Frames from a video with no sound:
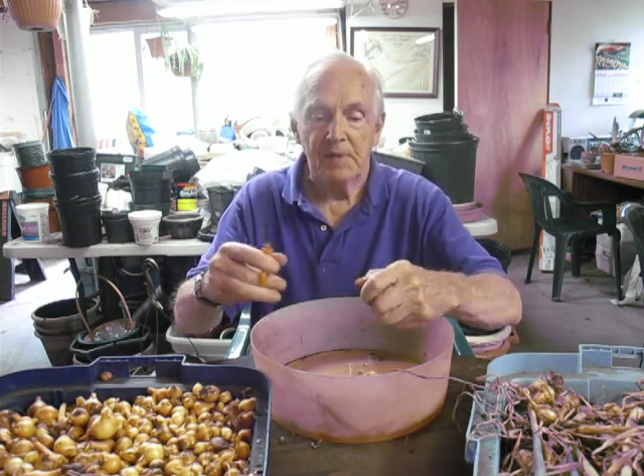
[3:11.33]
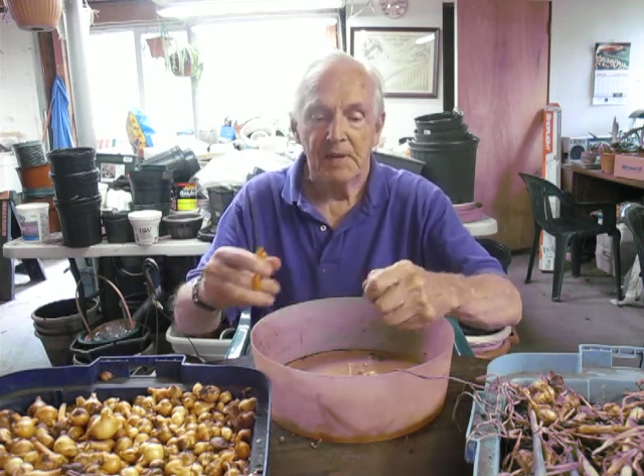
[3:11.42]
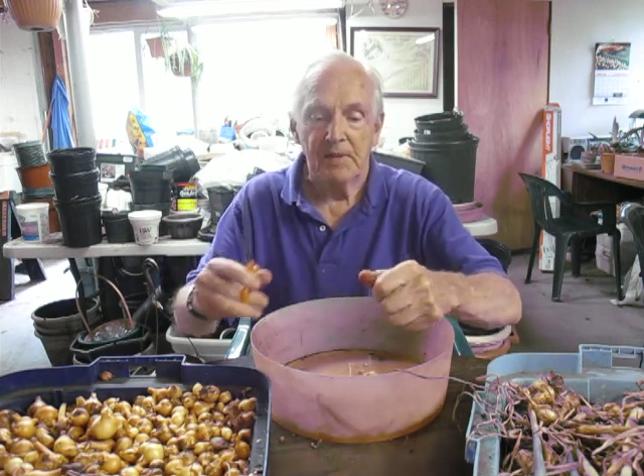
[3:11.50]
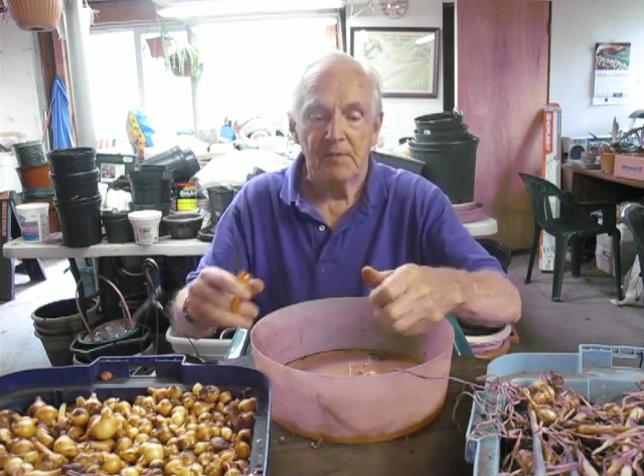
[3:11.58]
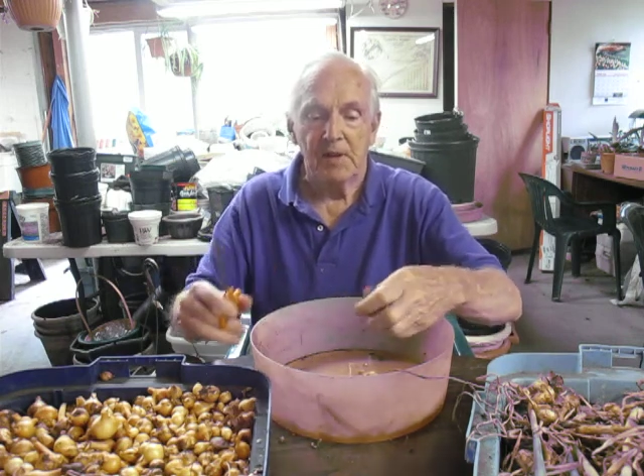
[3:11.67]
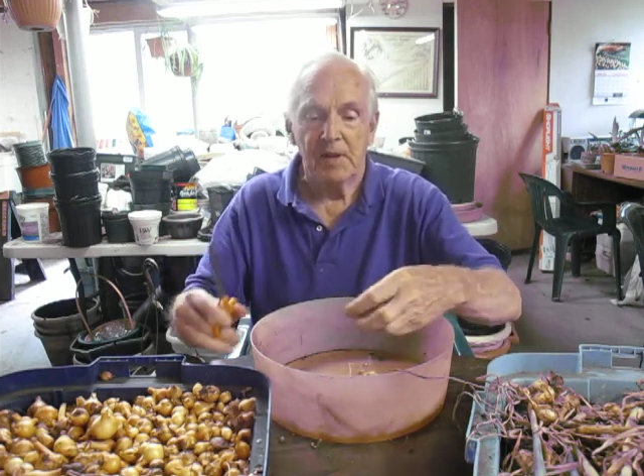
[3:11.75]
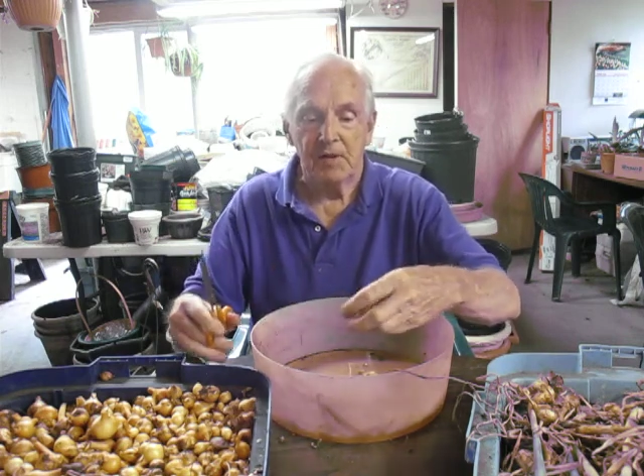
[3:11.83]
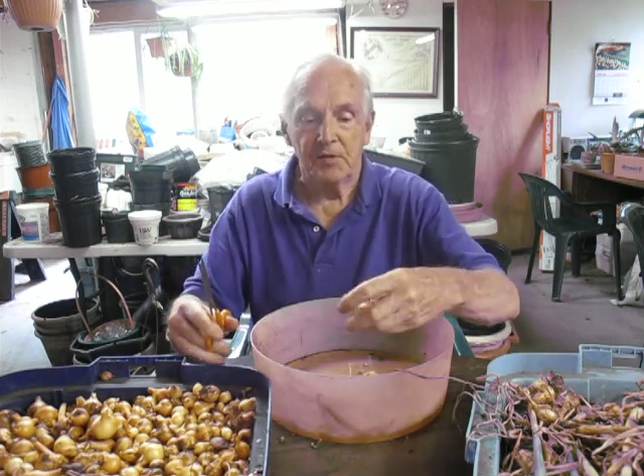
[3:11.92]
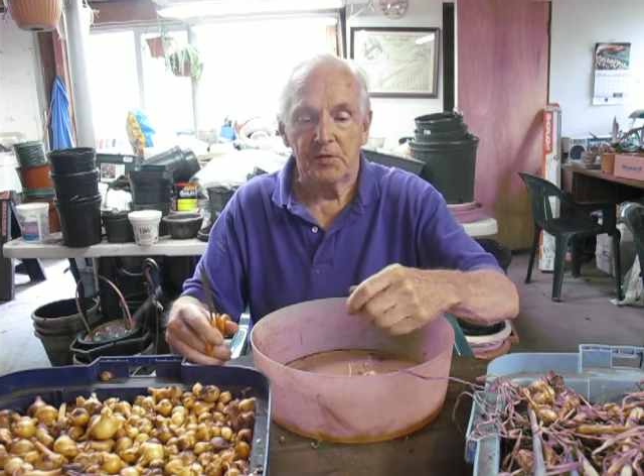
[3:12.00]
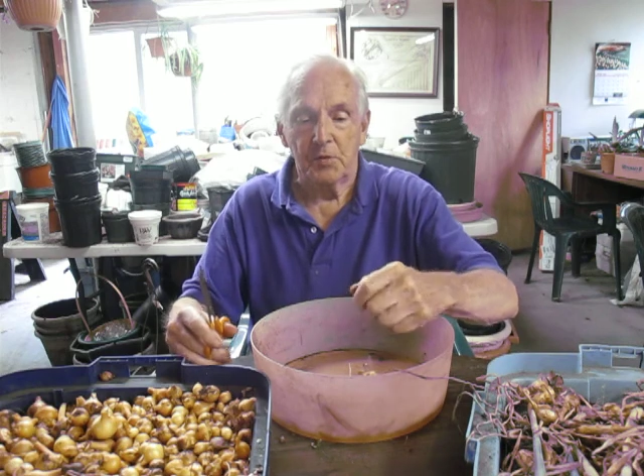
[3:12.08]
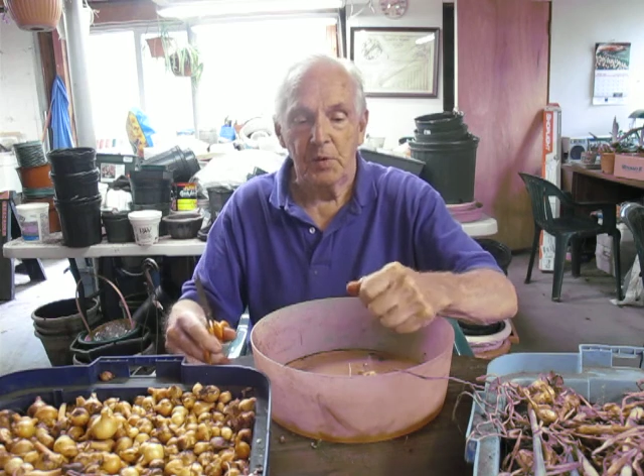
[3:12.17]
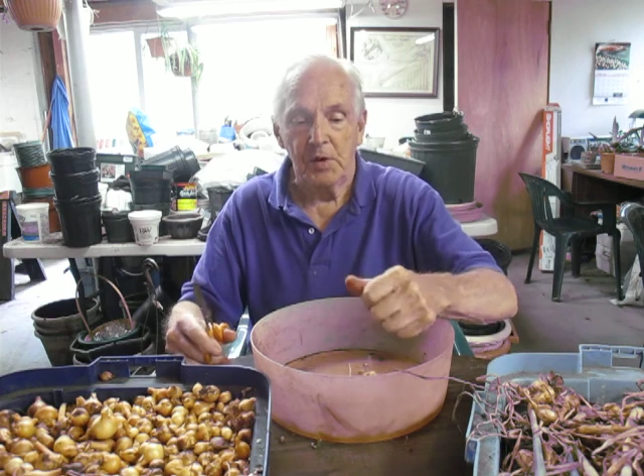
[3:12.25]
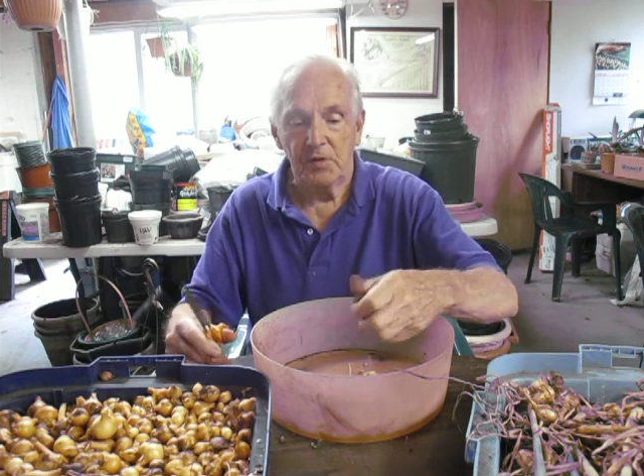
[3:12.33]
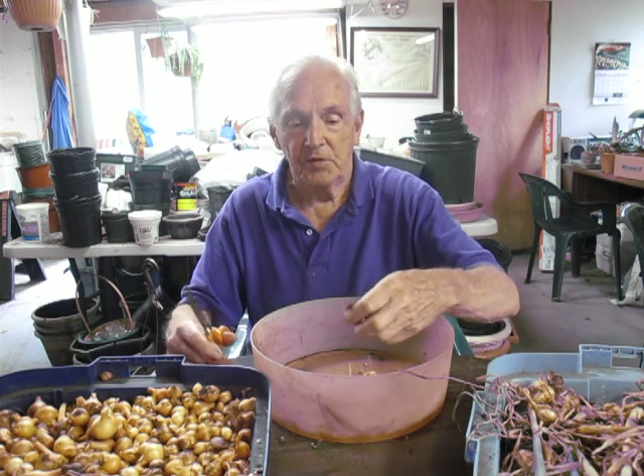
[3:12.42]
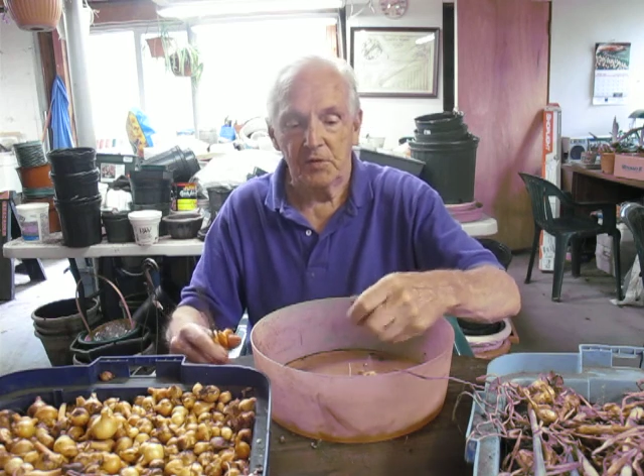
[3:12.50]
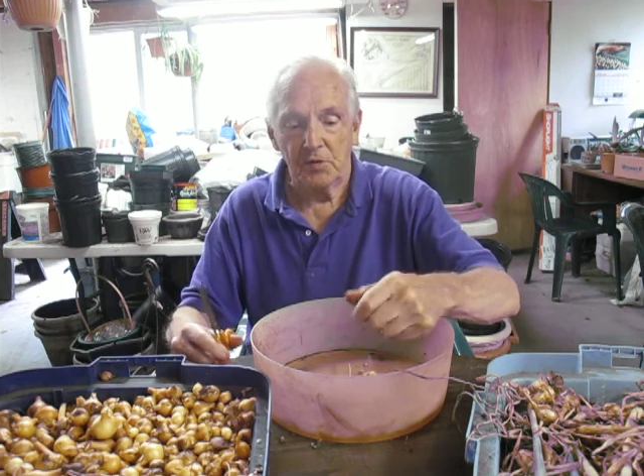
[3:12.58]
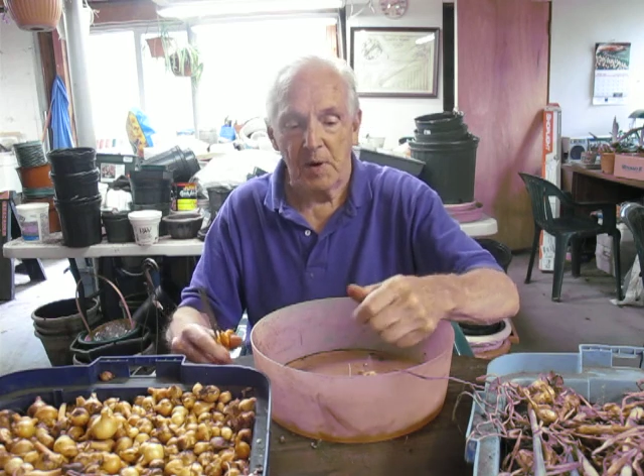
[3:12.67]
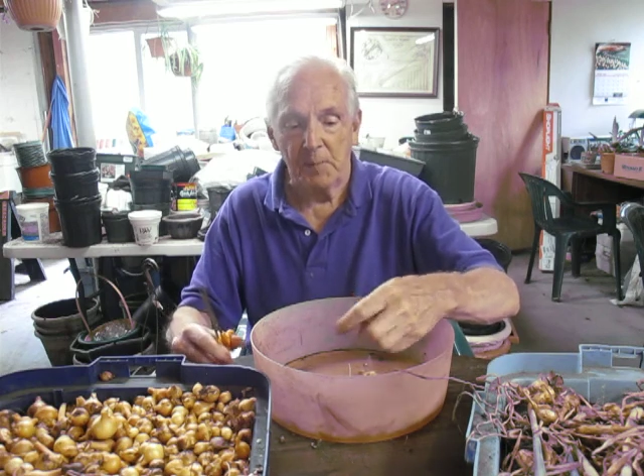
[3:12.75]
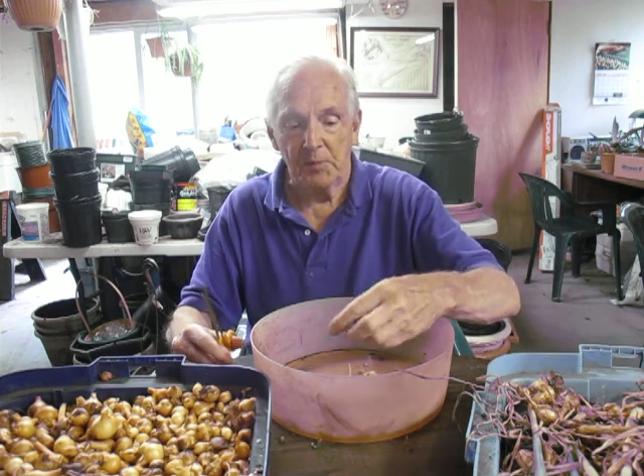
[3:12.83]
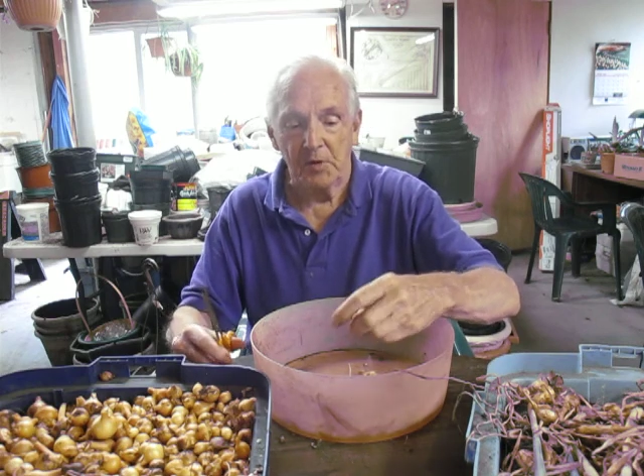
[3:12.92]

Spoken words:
give it a little squeeze, scrape